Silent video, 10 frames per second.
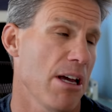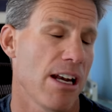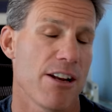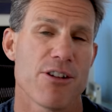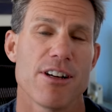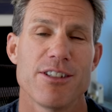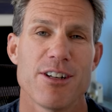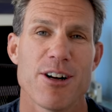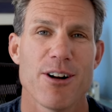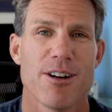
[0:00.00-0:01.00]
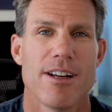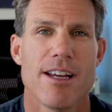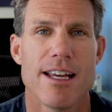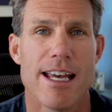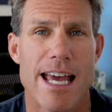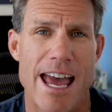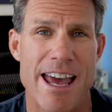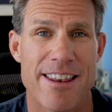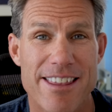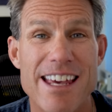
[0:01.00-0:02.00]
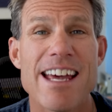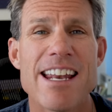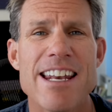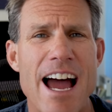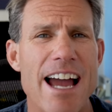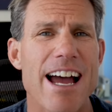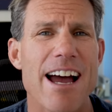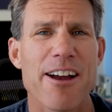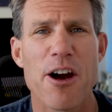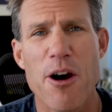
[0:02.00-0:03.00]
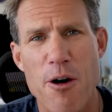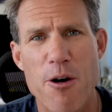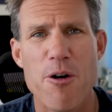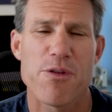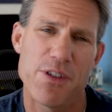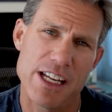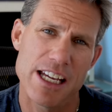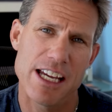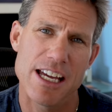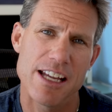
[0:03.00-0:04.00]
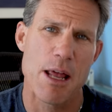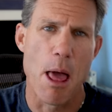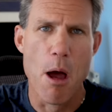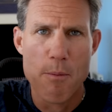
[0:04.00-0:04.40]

And I trusted her. And then I got COVID.